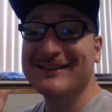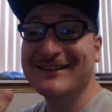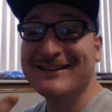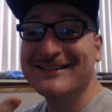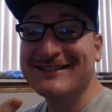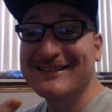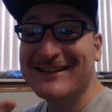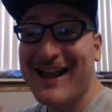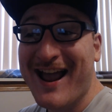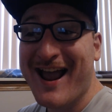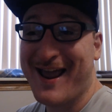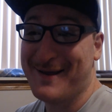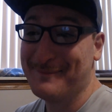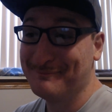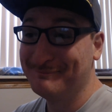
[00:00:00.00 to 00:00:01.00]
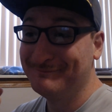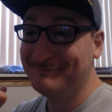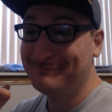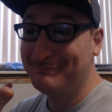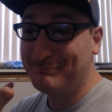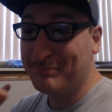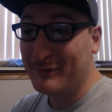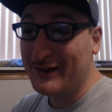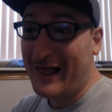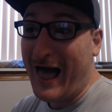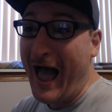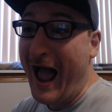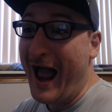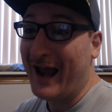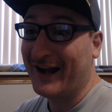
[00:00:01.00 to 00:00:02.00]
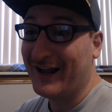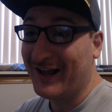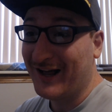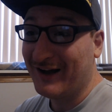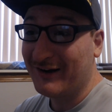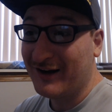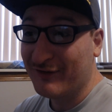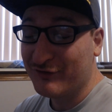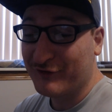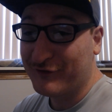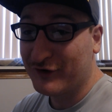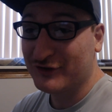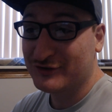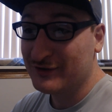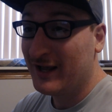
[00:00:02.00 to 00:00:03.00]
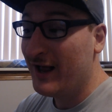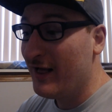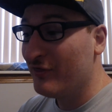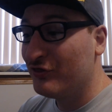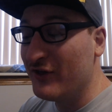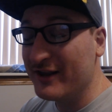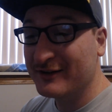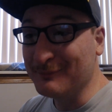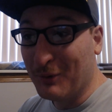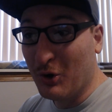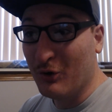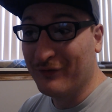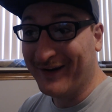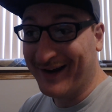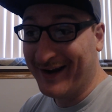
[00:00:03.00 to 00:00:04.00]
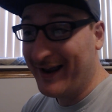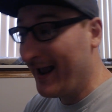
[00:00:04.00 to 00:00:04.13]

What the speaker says: the same plot of the first. This movie